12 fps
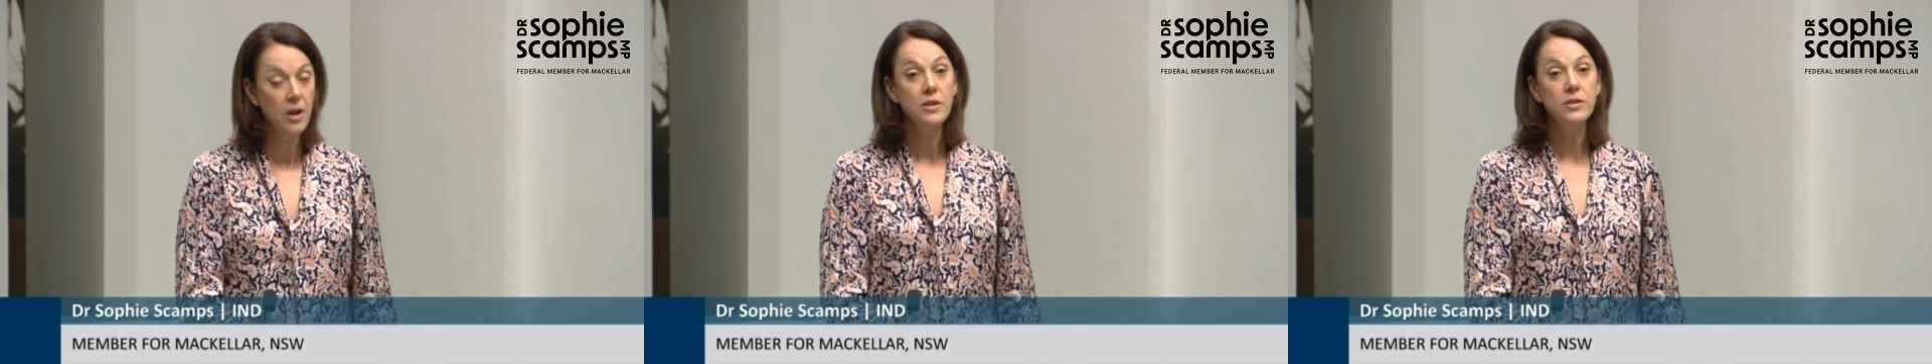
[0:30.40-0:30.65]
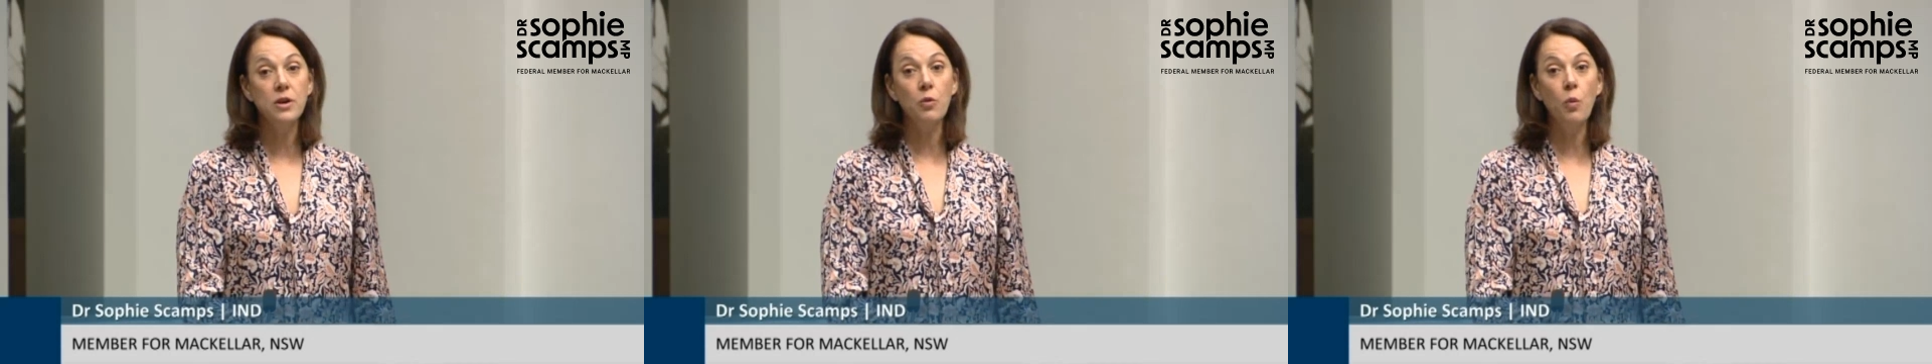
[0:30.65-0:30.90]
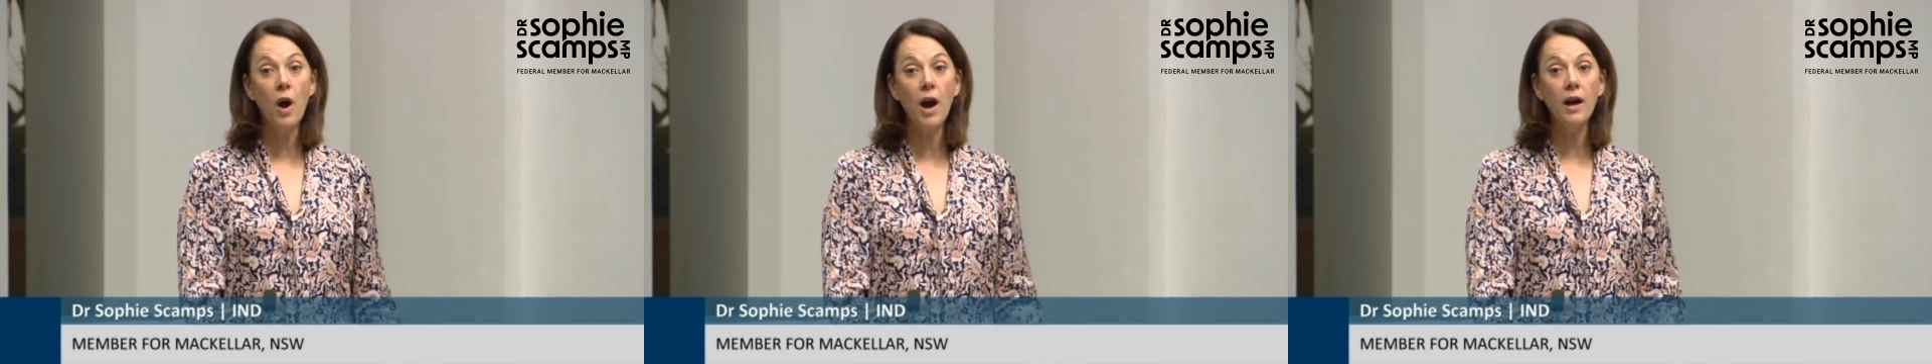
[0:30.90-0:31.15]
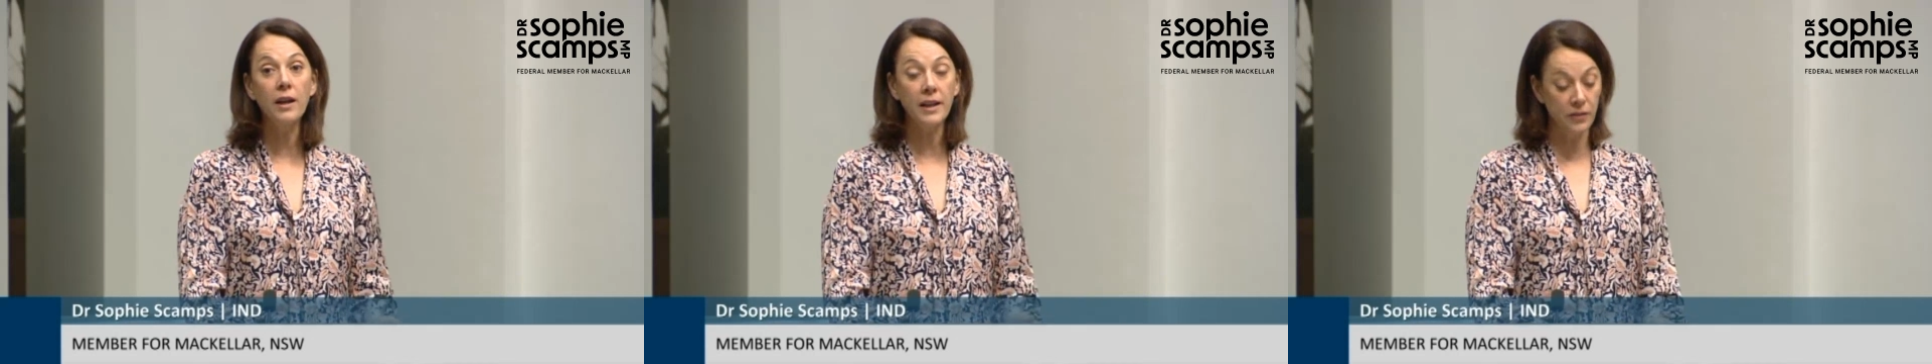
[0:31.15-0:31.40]
So
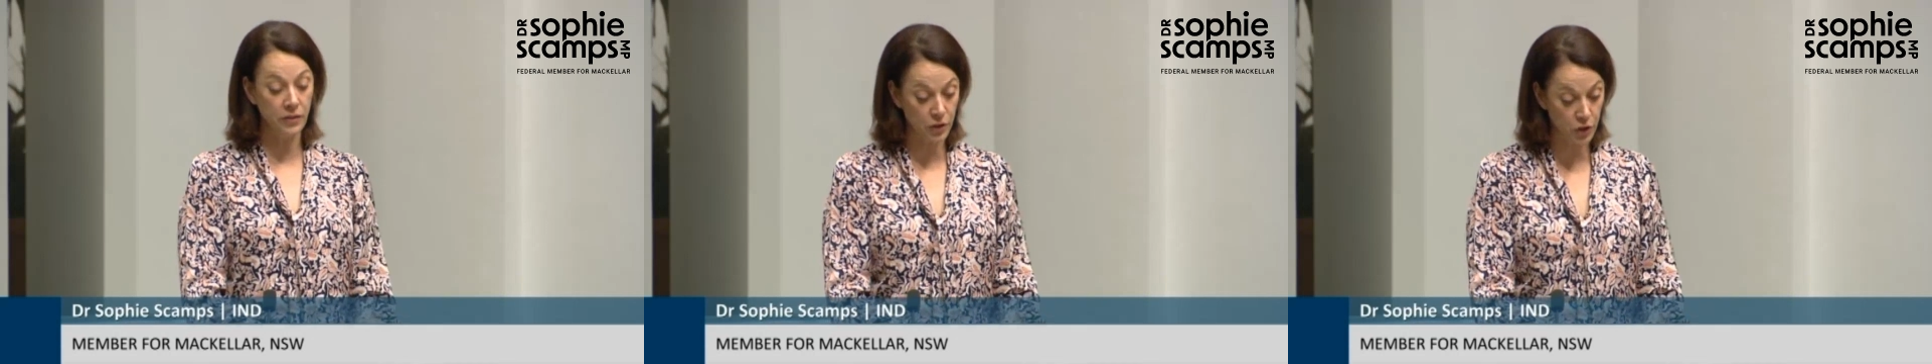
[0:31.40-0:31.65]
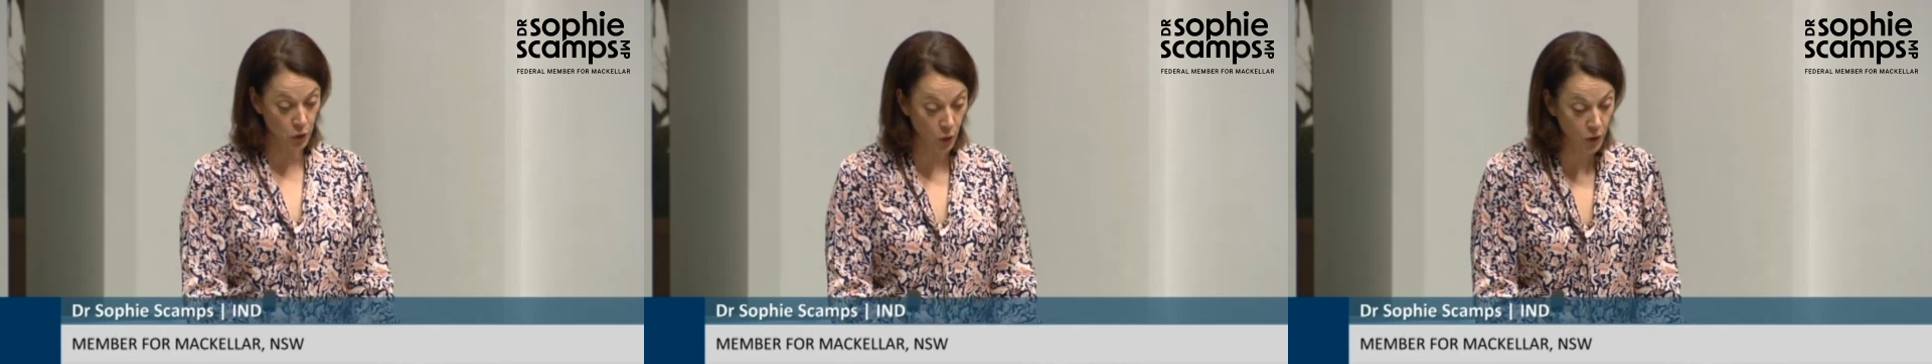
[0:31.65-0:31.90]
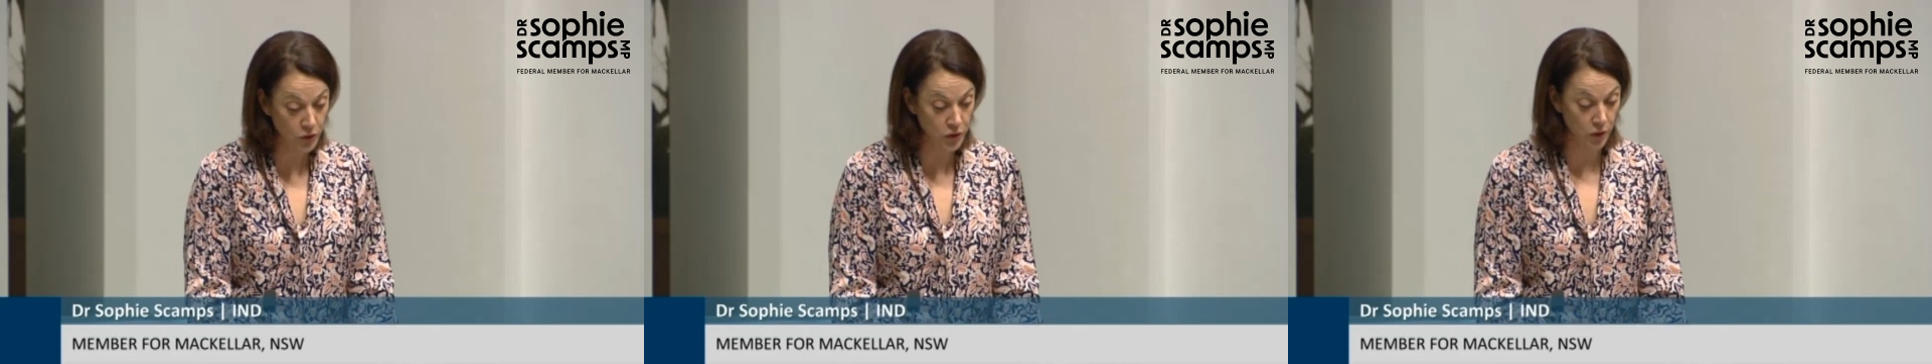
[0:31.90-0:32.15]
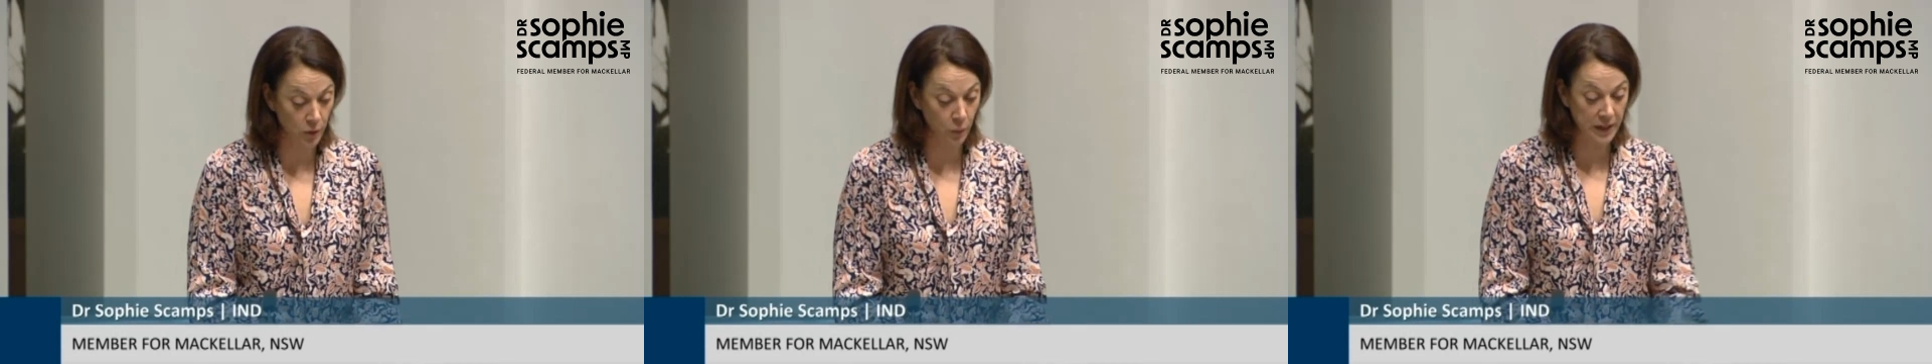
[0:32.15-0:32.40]
while in the short
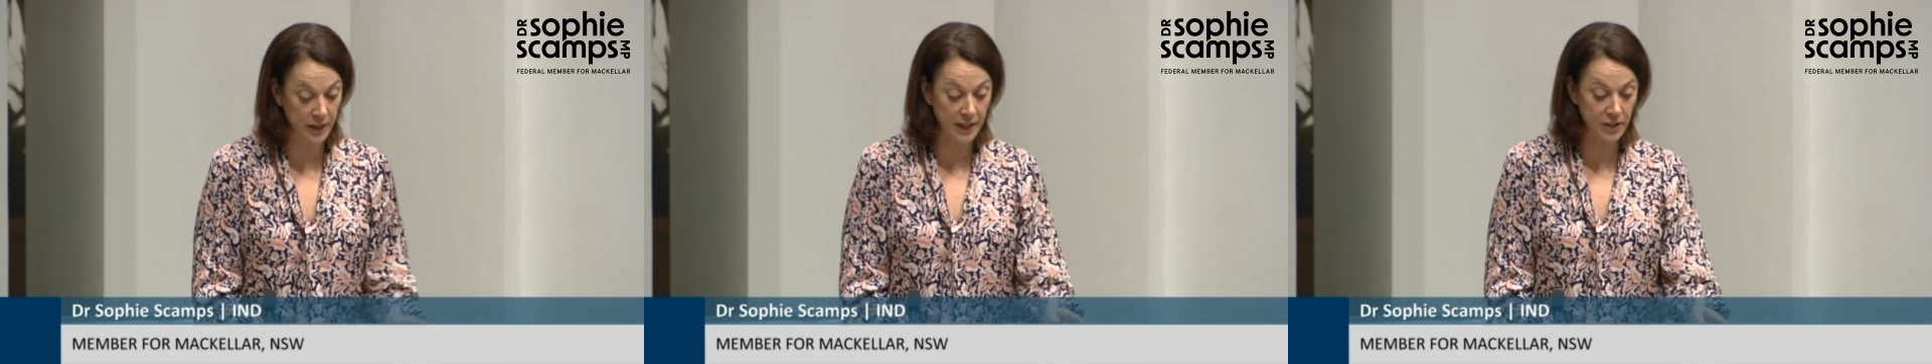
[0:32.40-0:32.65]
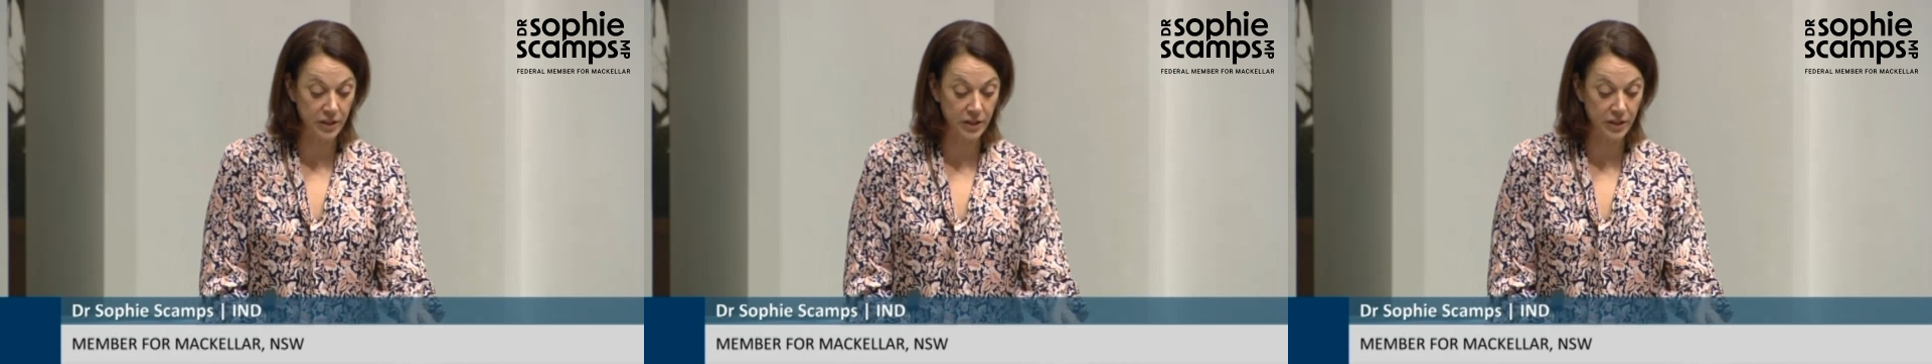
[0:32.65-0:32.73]
term we need